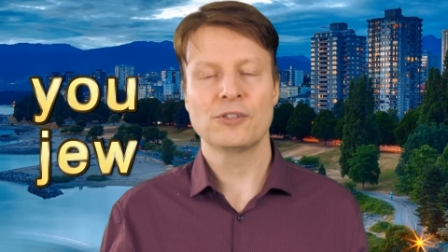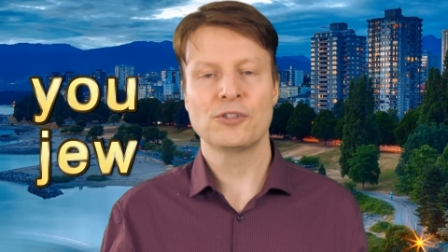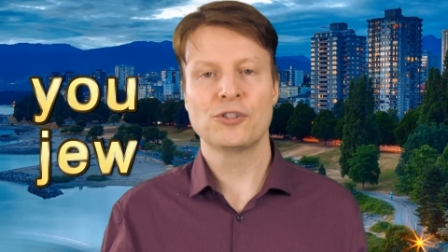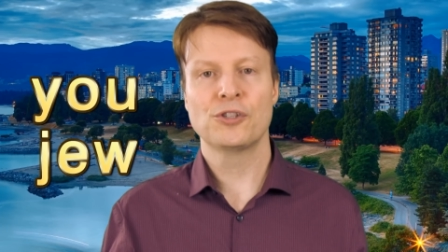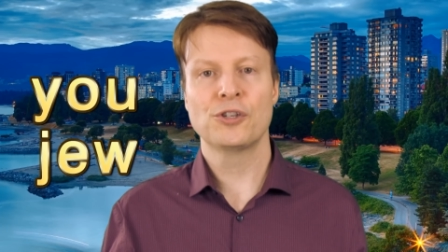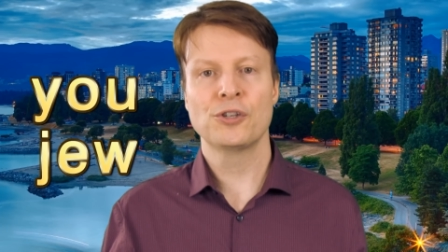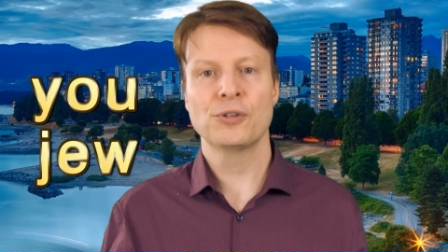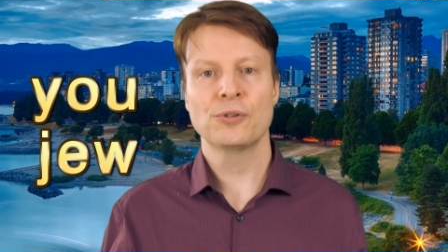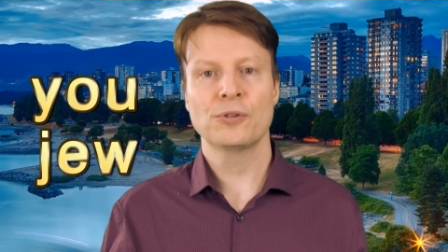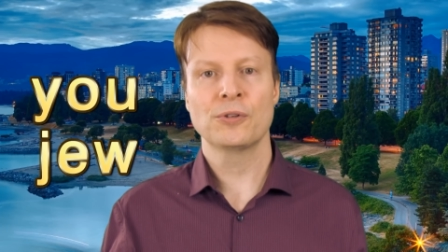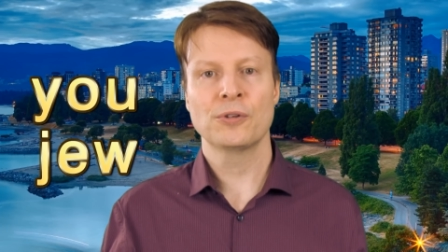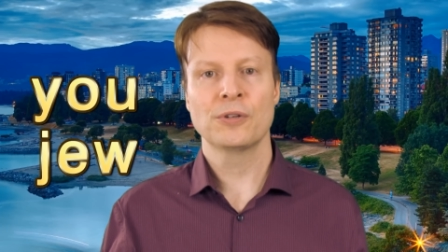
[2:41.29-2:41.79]

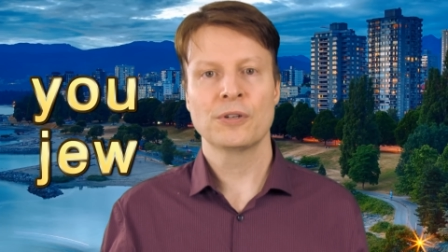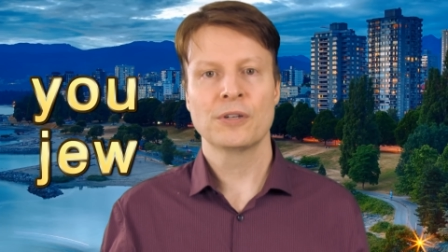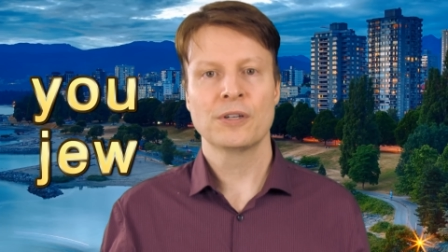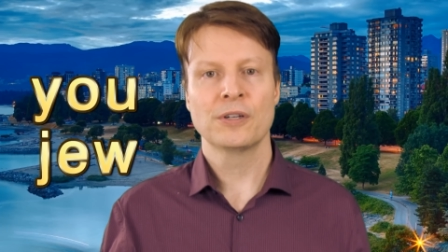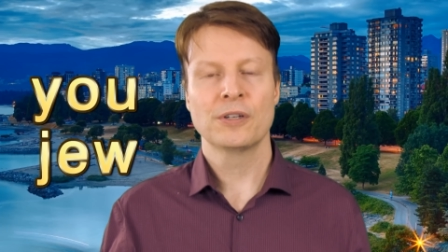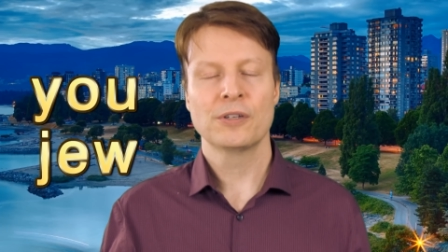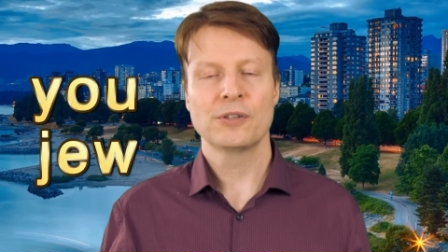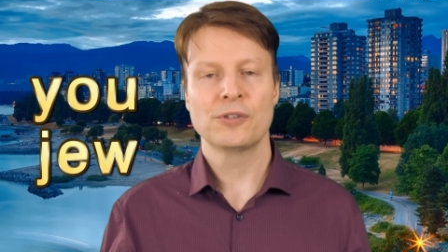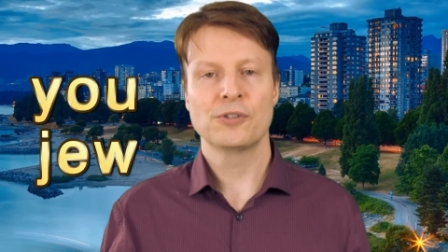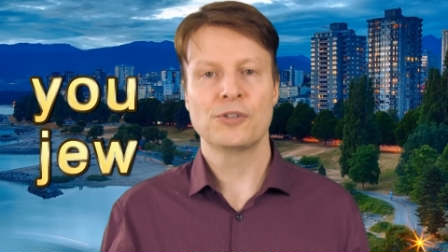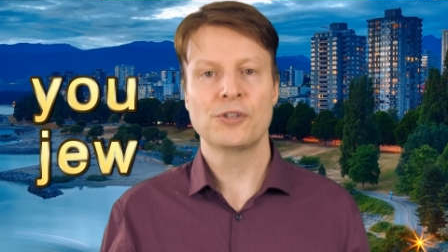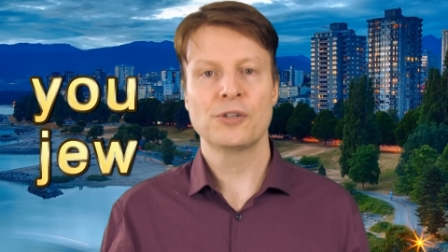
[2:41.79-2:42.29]
Jew,
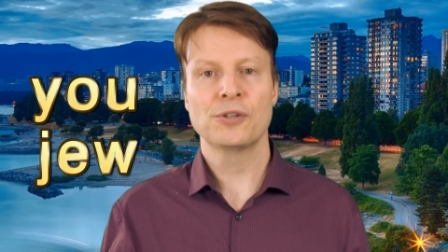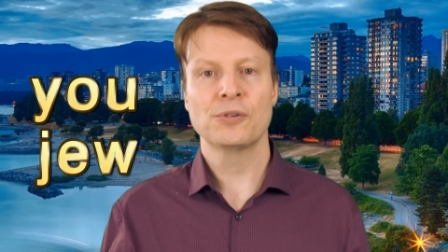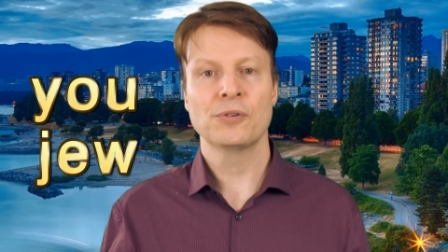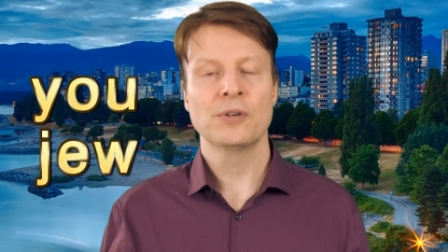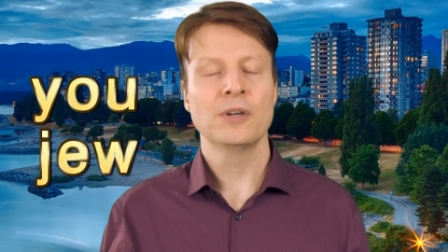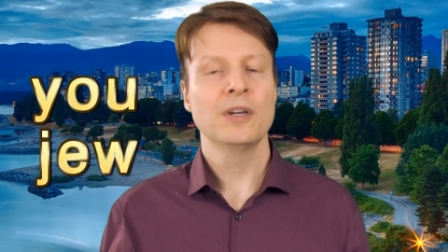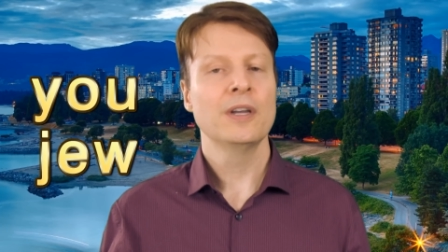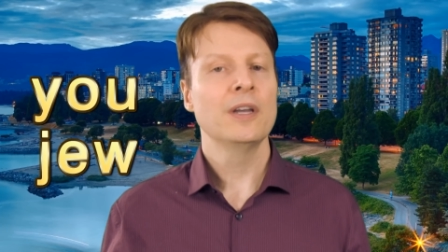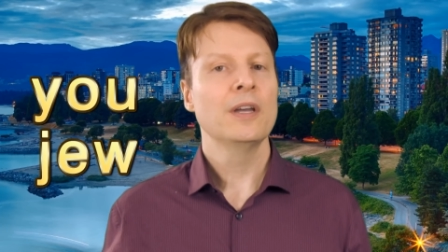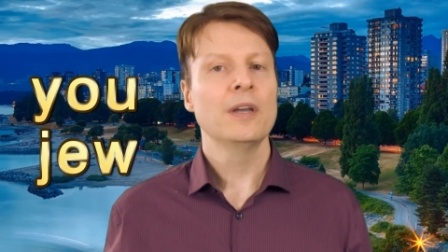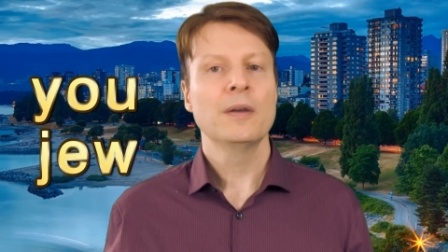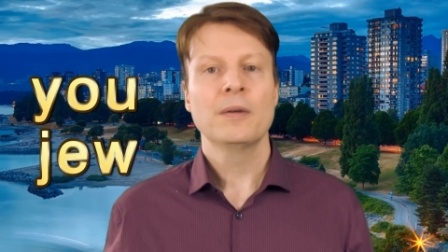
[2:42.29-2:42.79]
Jew.
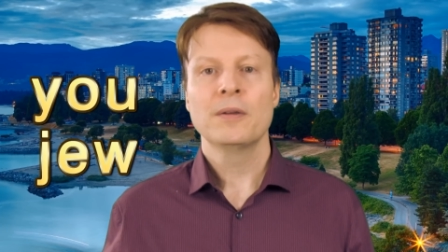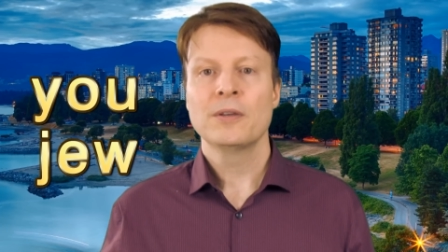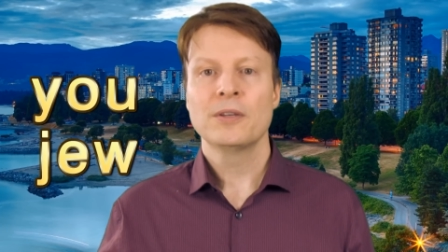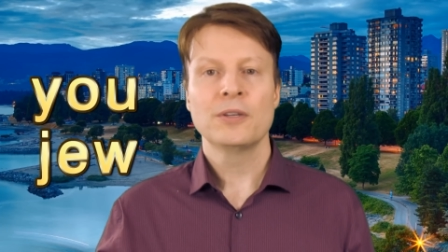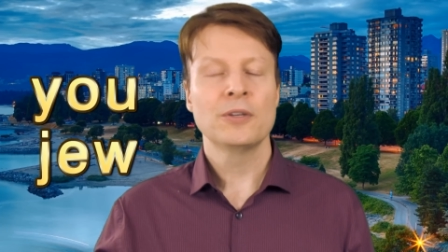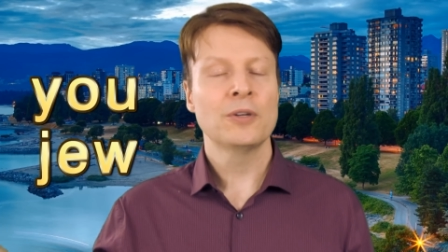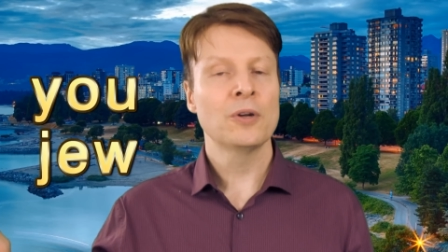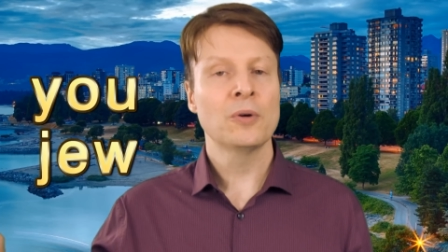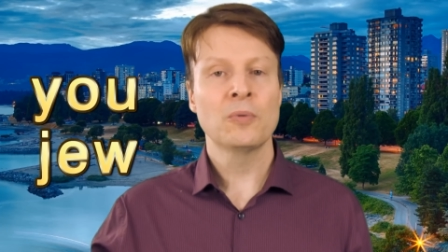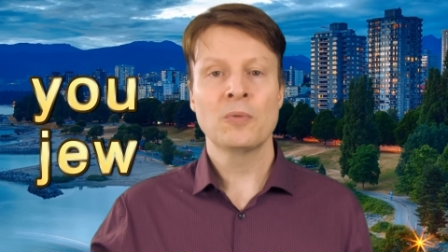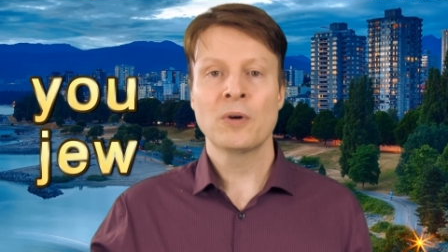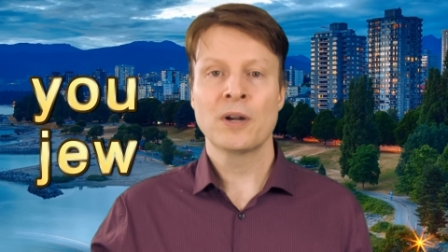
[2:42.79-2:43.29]

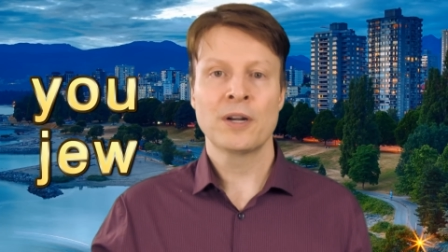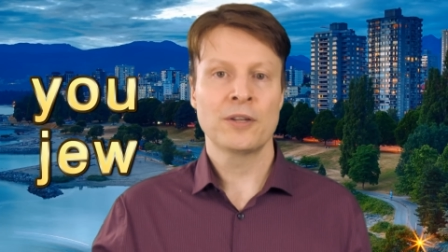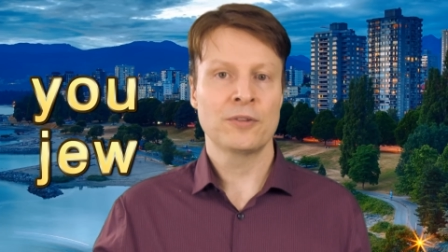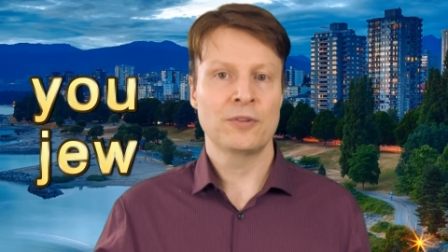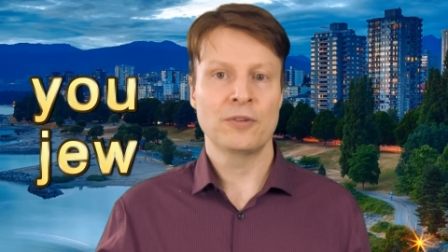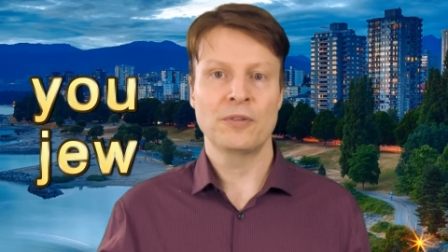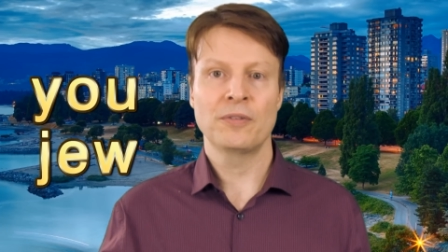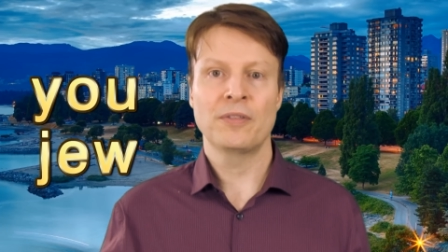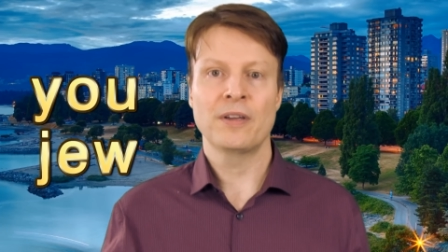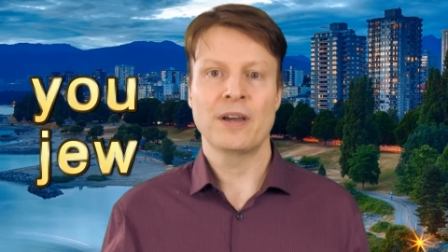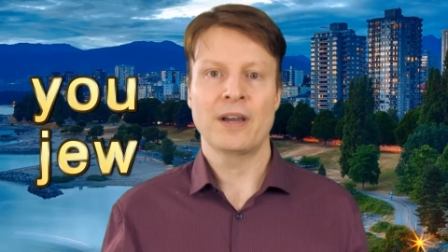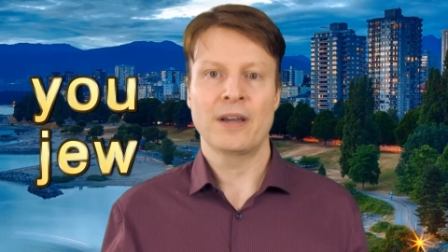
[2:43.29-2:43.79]
You don't want to
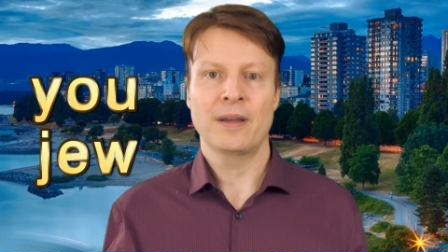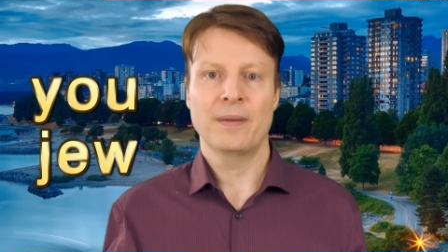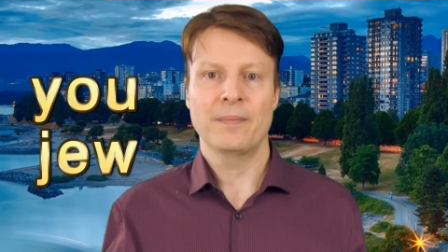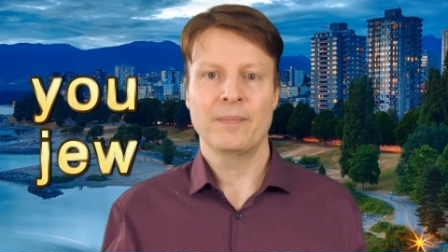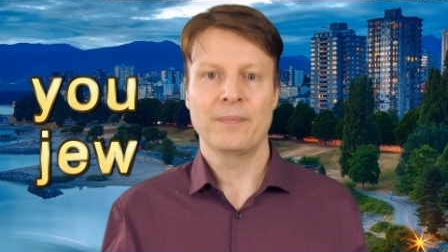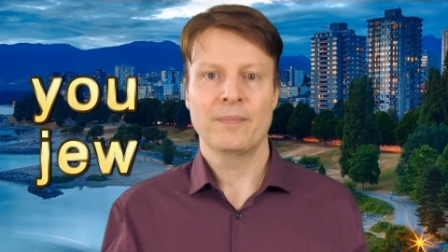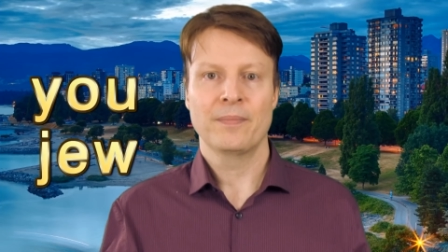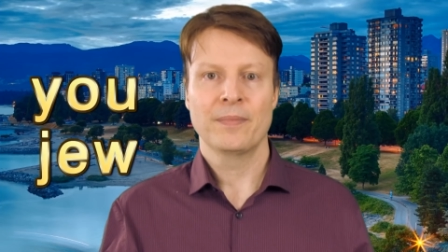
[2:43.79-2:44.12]
do that.